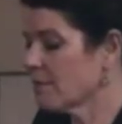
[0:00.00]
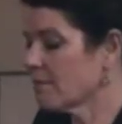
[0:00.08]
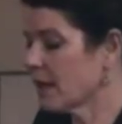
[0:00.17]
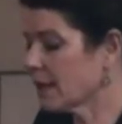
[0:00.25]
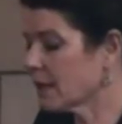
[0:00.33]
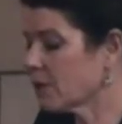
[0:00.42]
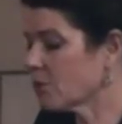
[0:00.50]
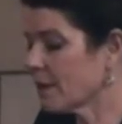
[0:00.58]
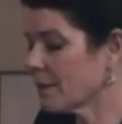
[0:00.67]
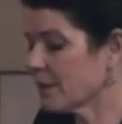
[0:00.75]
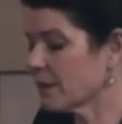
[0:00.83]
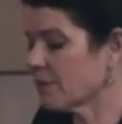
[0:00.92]
making
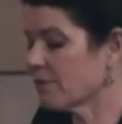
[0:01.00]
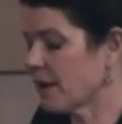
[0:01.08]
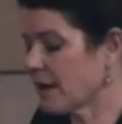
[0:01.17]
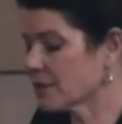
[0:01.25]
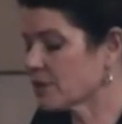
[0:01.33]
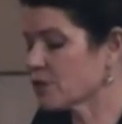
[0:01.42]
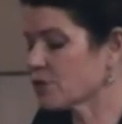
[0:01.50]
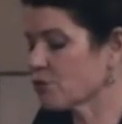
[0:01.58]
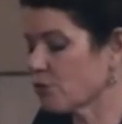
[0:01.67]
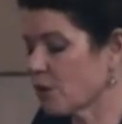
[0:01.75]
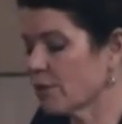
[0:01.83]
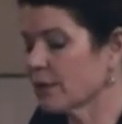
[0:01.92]
women the fastest
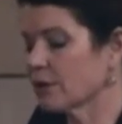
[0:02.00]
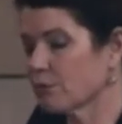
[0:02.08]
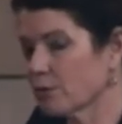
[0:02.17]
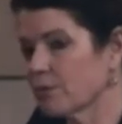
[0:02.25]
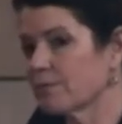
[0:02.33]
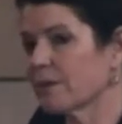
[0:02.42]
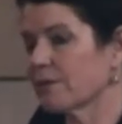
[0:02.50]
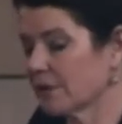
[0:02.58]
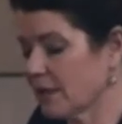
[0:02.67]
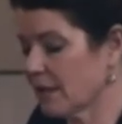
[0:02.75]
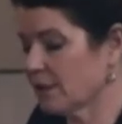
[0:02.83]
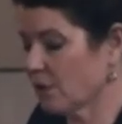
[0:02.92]
growing group of
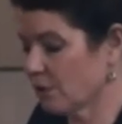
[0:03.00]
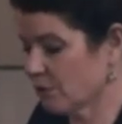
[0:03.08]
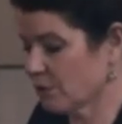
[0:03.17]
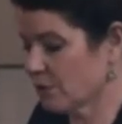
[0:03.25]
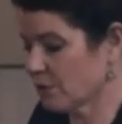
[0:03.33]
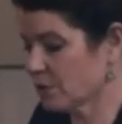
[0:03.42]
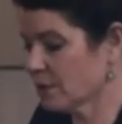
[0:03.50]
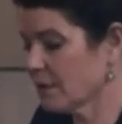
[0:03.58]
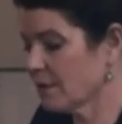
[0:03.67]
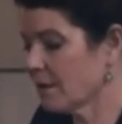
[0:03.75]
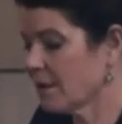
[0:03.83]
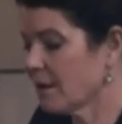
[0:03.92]
gun owners.
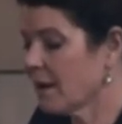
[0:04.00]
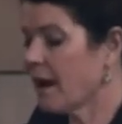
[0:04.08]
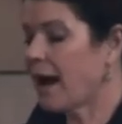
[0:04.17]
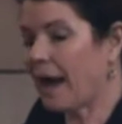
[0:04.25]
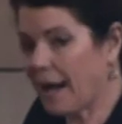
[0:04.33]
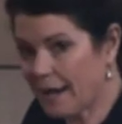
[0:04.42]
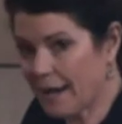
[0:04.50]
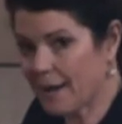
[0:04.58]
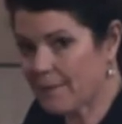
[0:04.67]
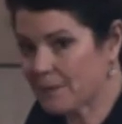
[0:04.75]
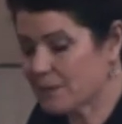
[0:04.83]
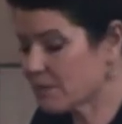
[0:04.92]
I
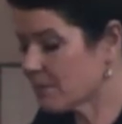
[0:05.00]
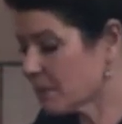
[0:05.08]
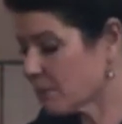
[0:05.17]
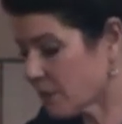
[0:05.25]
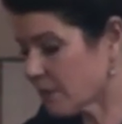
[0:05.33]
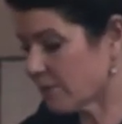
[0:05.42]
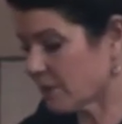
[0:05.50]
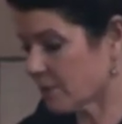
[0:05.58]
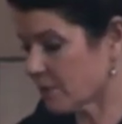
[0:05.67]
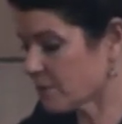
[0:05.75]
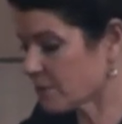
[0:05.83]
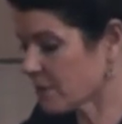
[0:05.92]
happen to be one of
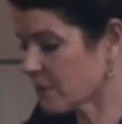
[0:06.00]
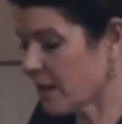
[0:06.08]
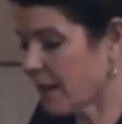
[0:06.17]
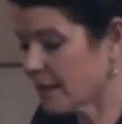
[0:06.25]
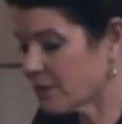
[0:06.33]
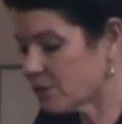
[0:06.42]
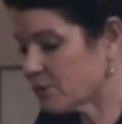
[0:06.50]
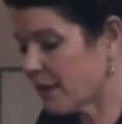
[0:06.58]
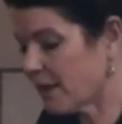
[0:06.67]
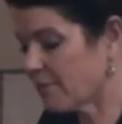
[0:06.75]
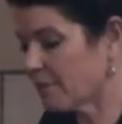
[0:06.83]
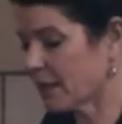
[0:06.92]
those. I do
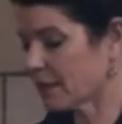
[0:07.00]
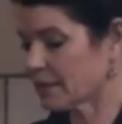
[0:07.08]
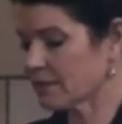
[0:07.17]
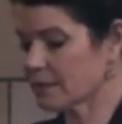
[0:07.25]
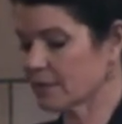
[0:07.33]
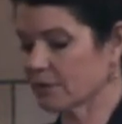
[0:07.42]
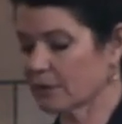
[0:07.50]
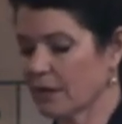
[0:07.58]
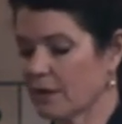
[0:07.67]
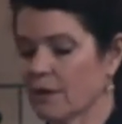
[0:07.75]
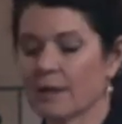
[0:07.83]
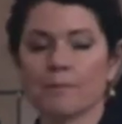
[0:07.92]
have my concealed
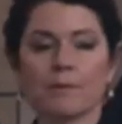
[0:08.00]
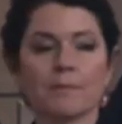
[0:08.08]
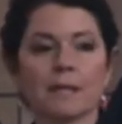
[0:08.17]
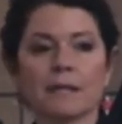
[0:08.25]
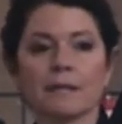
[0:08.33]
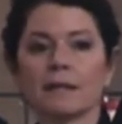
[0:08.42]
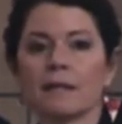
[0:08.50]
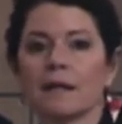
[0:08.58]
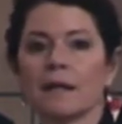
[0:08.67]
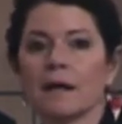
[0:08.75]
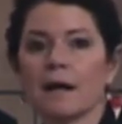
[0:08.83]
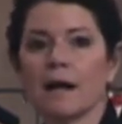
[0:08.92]
carry permit.
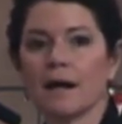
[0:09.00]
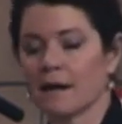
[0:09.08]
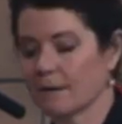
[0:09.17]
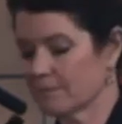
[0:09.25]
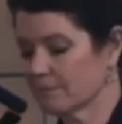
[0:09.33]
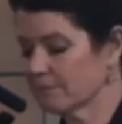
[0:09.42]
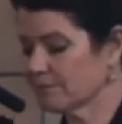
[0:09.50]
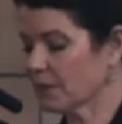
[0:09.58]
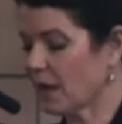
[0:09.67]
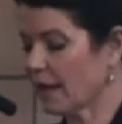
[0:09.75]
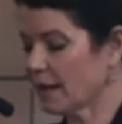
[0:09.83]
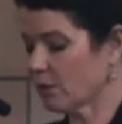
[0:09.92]

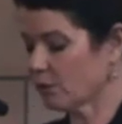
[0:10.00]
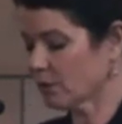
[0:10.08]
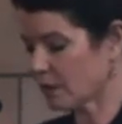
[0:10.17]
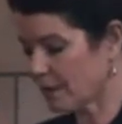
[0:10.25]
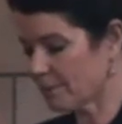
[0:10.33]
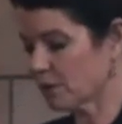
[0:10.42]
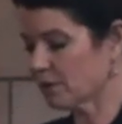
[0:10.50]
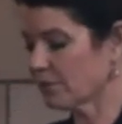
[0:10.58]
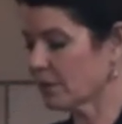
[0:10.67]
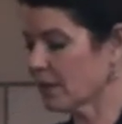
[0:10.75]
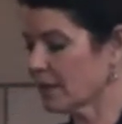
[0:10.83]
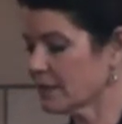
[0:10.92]
I own a couple
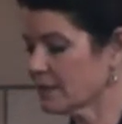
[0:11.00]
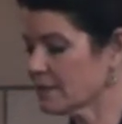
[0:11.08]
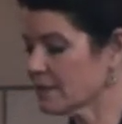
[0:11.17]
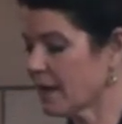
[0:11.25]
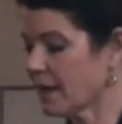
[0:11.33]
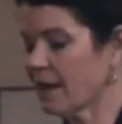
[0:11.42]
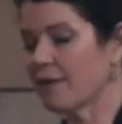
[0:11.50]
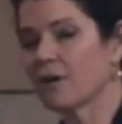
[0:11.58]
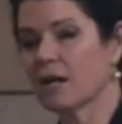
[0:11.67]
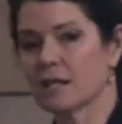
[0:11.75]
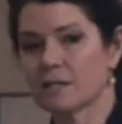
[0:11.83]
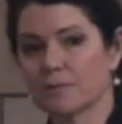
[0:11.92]
of guns. I have
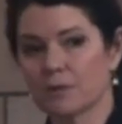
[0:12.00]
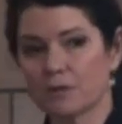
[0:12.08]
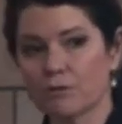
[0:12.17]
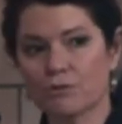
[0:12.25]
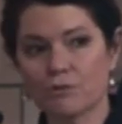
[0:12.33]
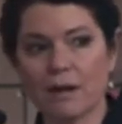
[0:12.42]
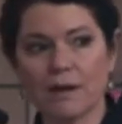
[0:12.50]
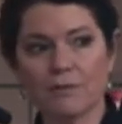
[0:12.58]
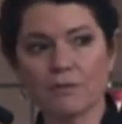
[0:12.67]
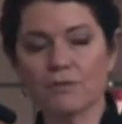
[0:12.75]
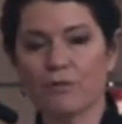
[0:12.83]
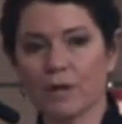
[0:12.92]
a husband who
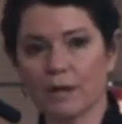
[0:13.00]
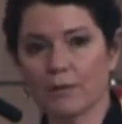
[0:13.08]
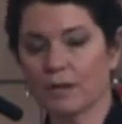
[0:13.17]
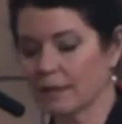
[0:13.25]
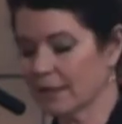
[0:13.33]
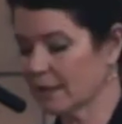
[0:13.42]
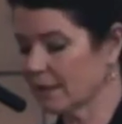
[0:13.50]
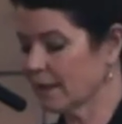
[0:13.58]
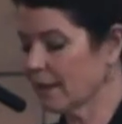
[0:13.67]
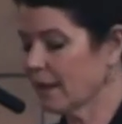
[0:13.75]
travels frequently,